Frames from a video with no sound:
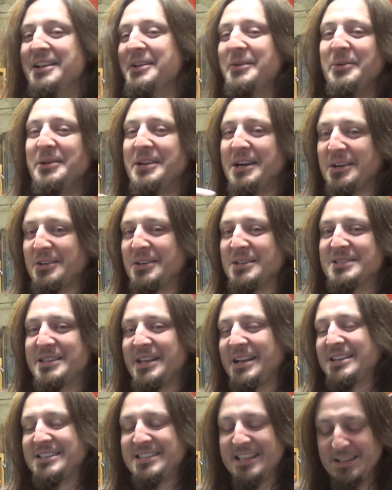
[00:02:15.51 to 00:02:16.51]
We're not gonna
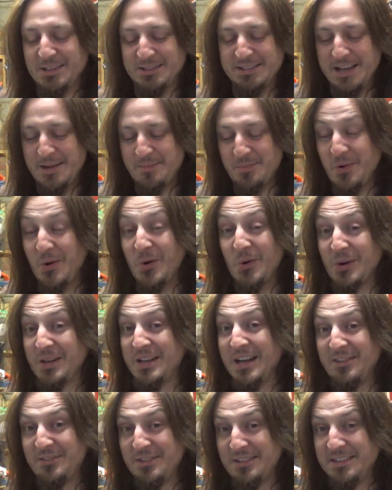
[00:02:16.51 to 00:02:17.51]
stick sellotape or
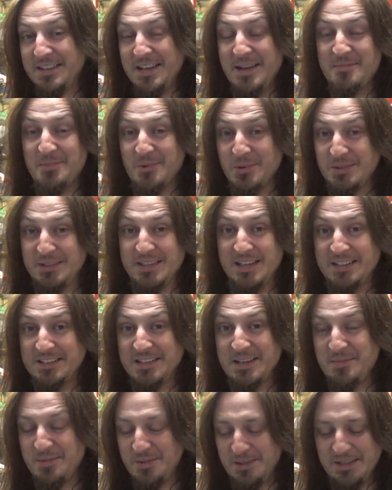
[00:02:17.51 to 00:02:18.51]
gaffer tape or duct
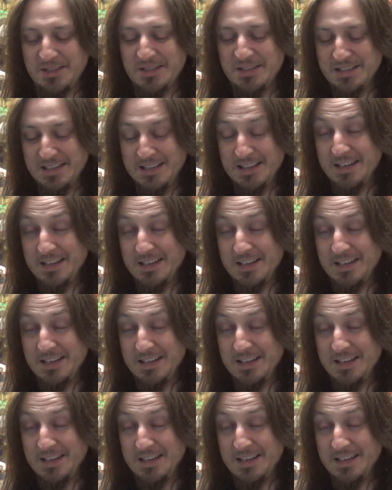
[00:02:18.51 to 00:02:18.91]
tape on it.